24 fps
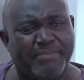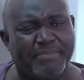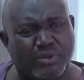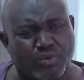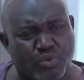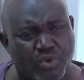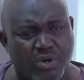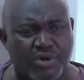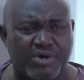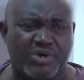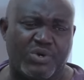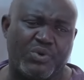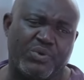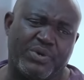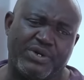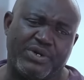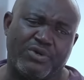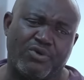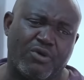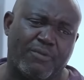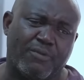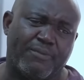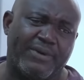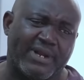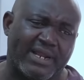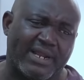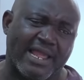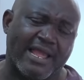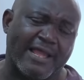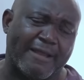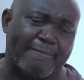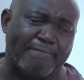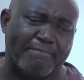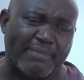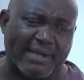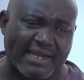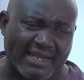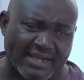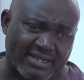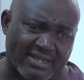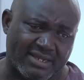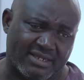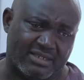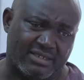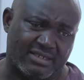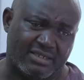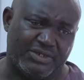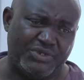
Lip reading: But worry will not bring her back.